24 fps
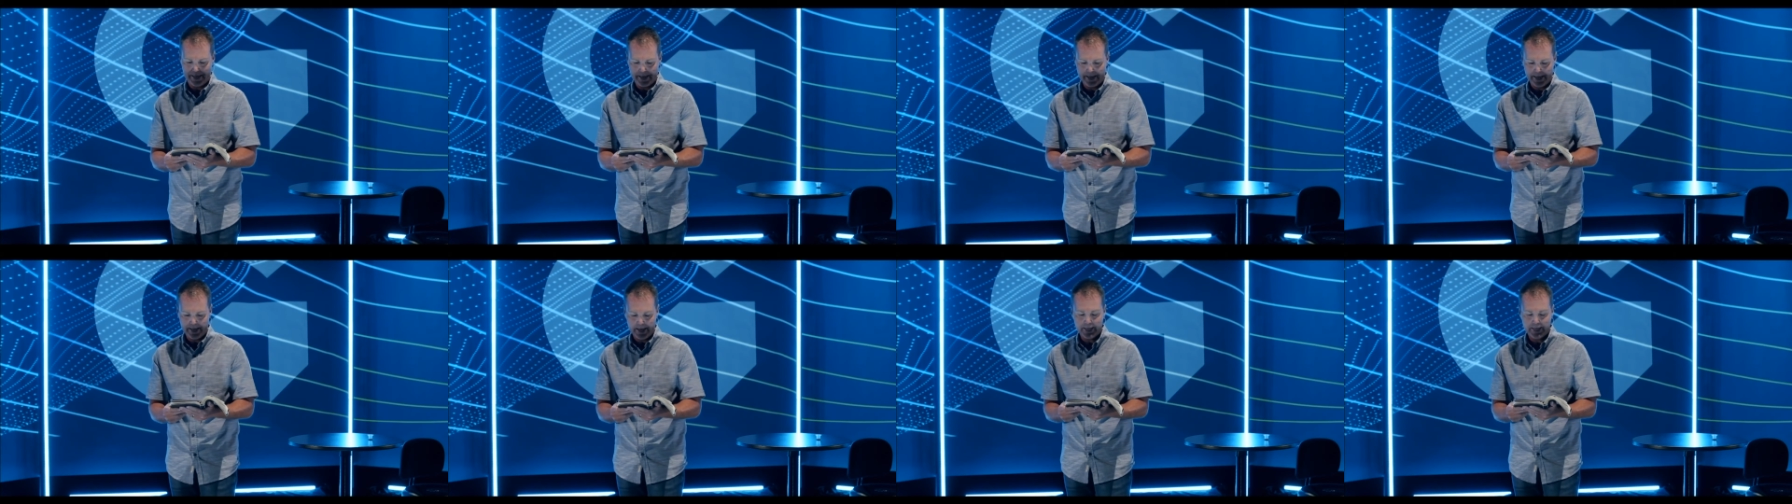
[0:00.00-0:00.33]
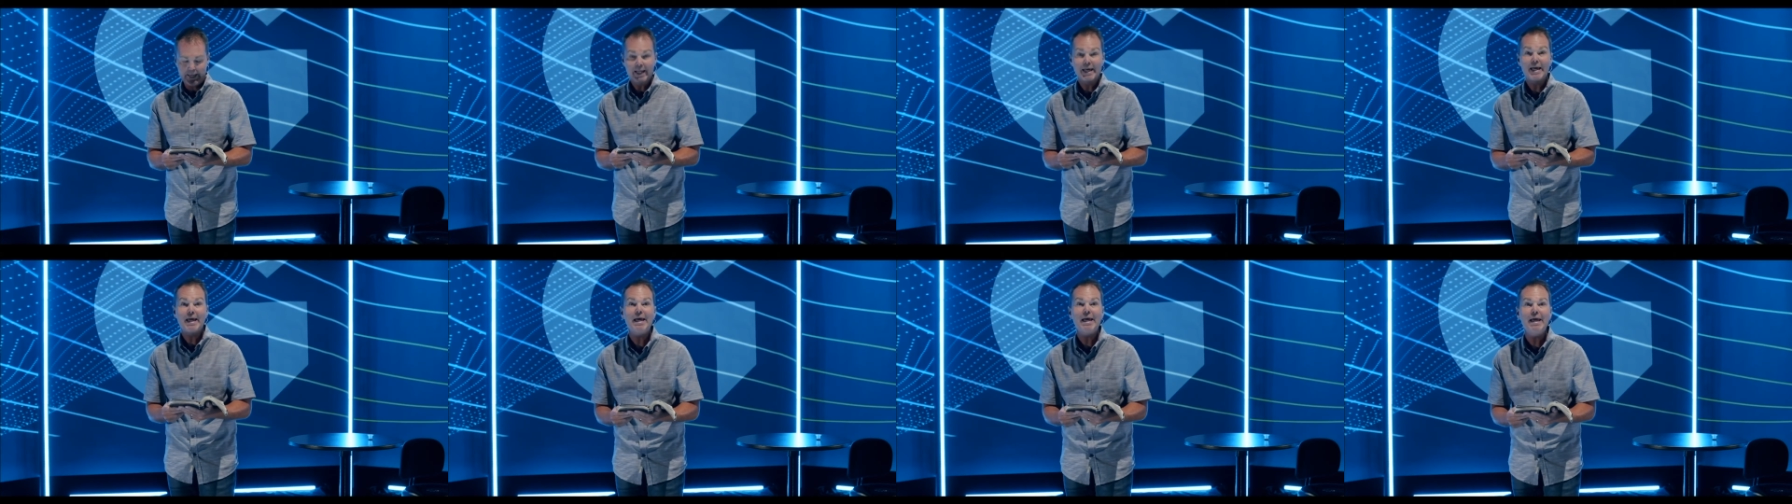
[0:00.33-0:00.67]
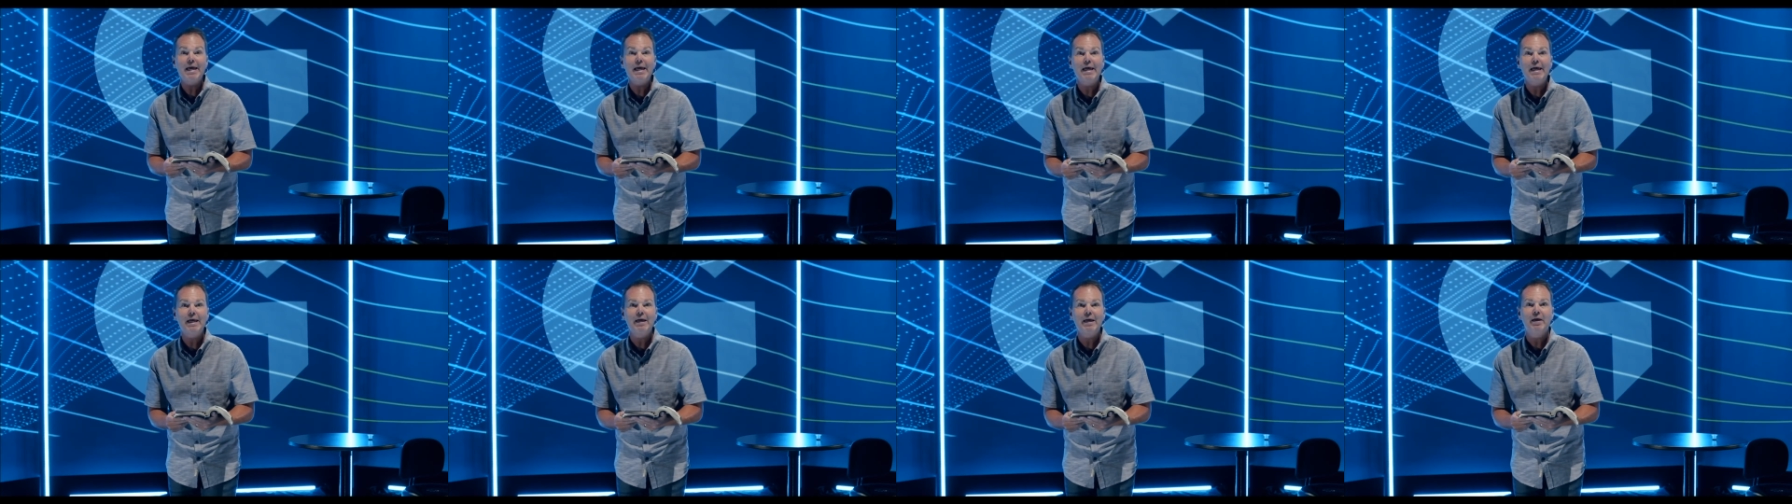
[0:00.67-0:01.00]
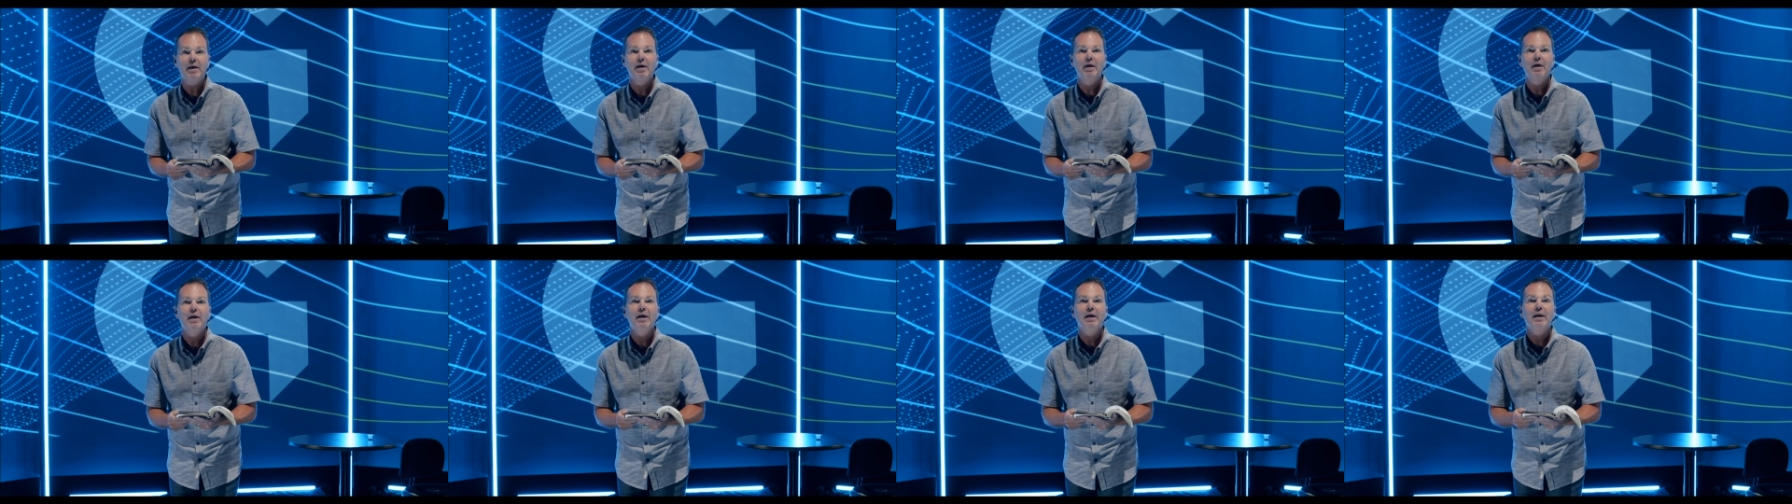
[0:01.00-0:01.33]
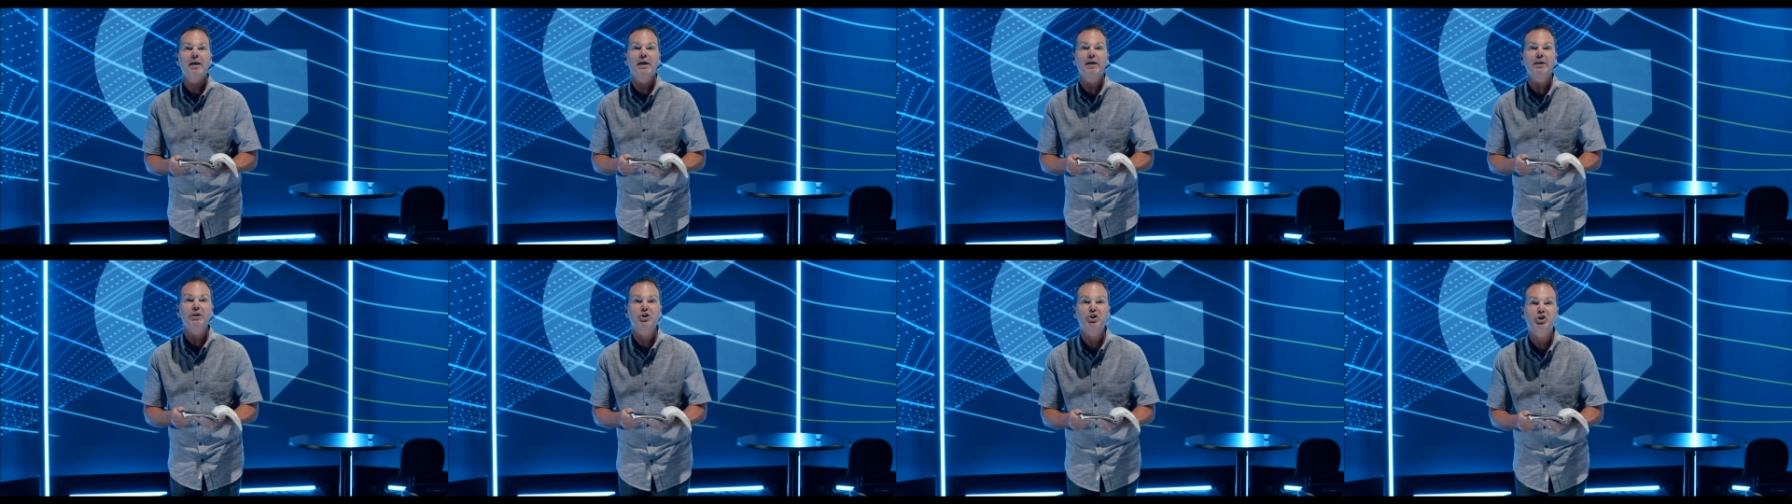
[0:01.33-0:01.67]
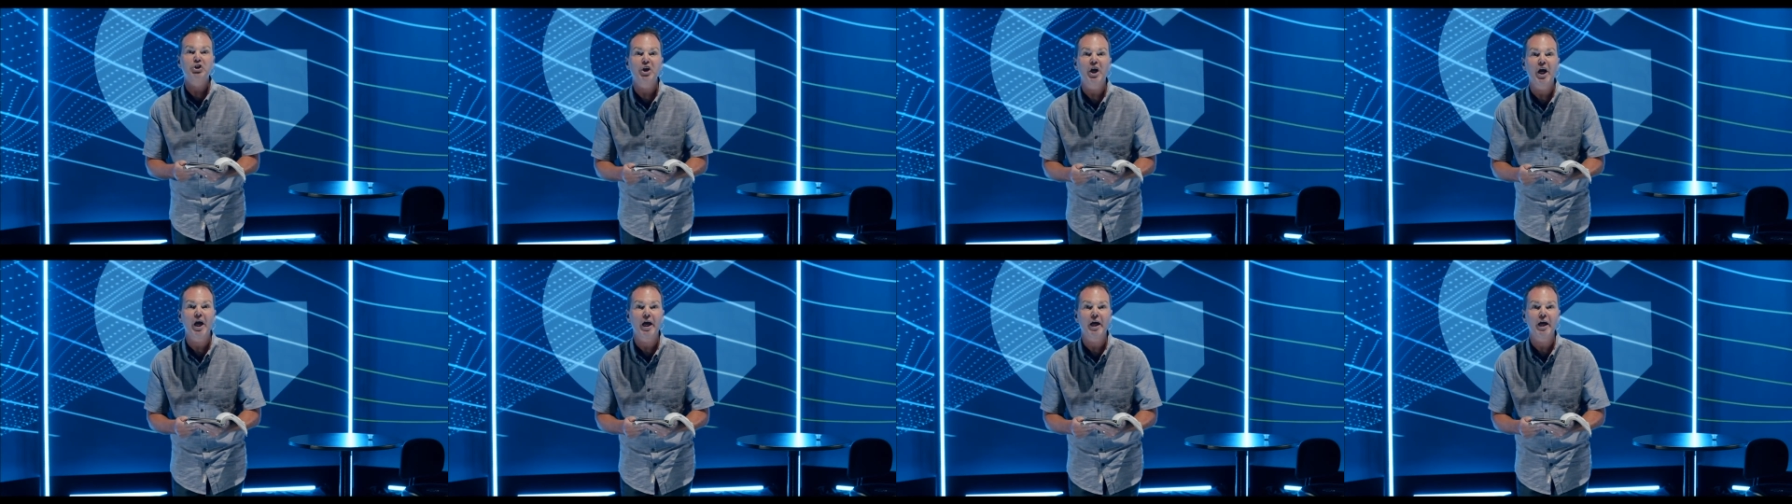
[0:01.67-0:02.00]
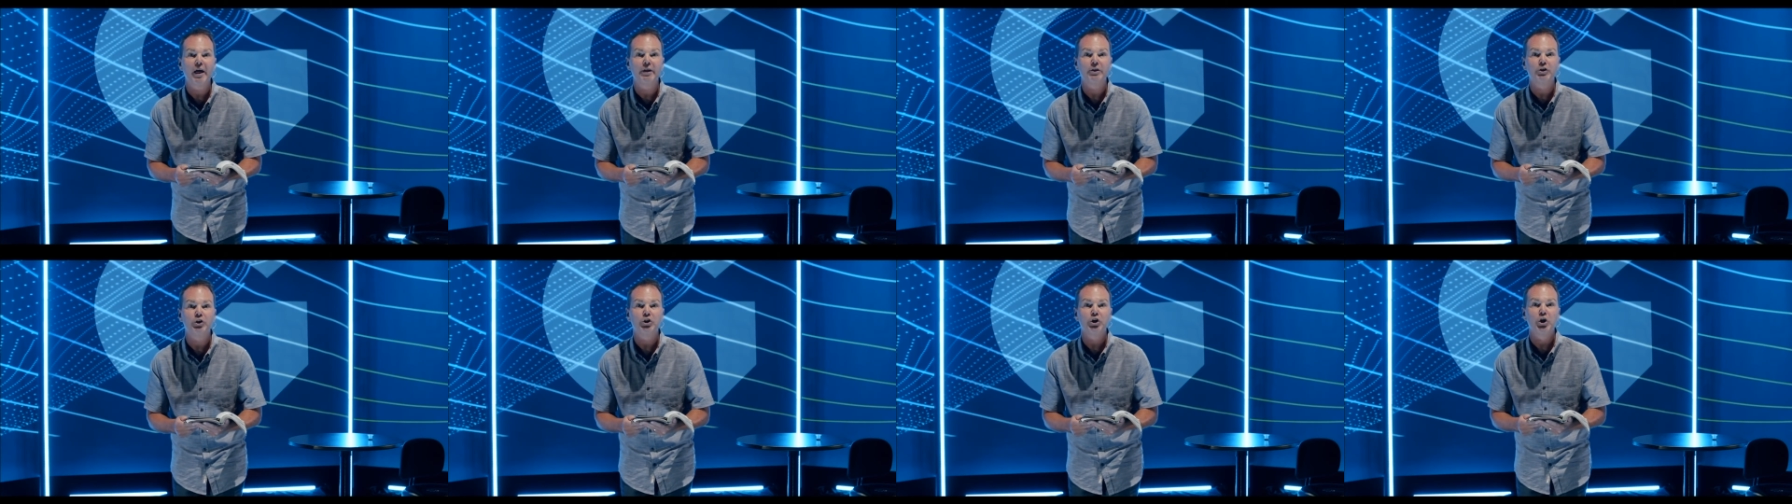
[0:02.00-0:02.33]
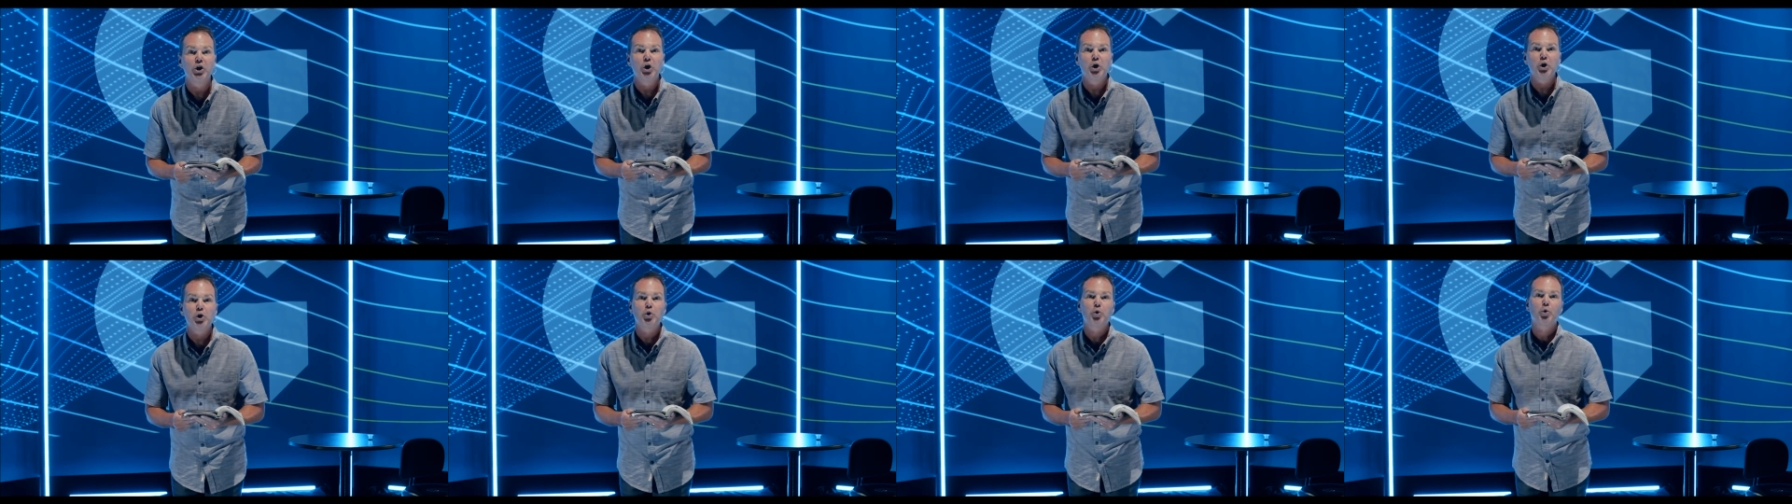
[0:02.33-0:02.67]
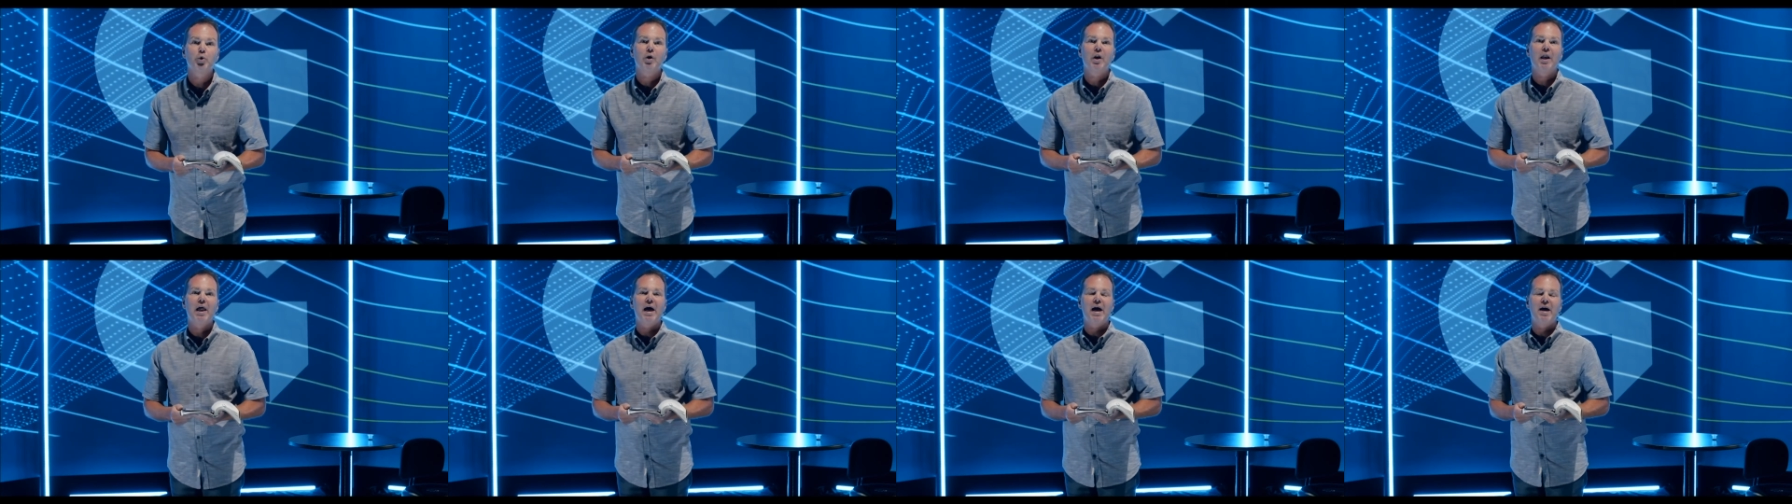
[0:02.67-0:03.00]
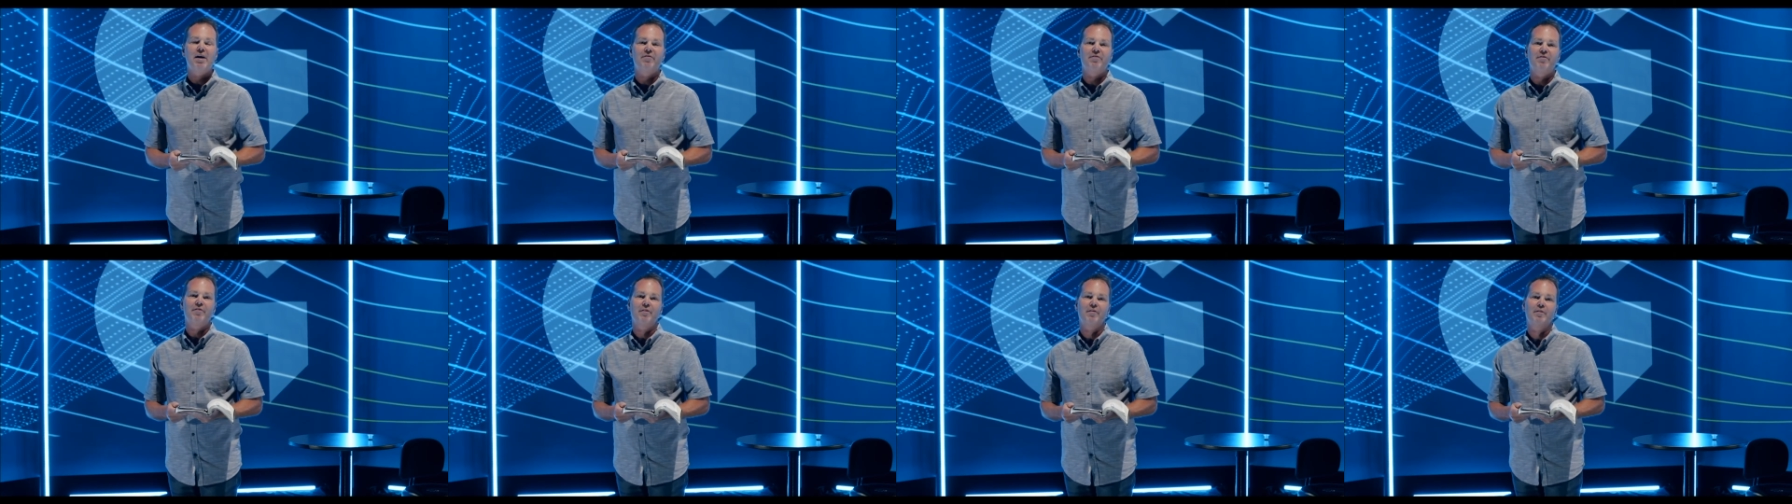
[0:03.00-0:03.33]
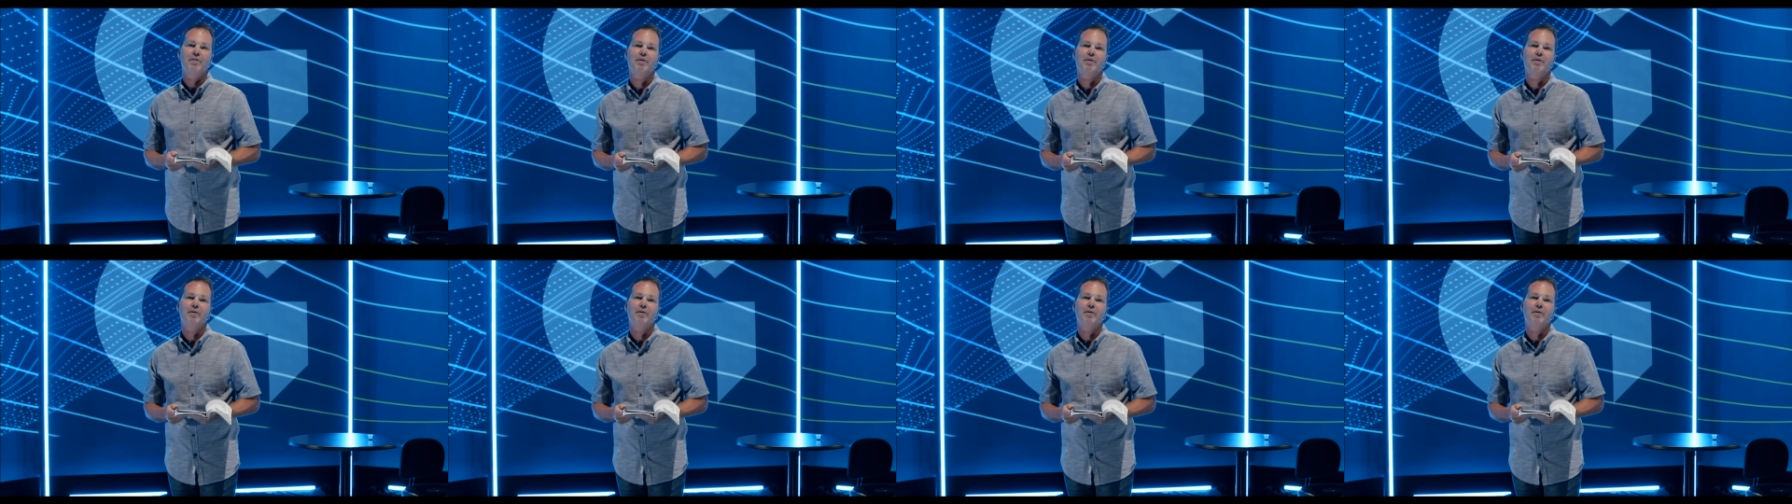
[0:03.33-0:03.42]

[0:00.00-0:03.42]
and he can change your life.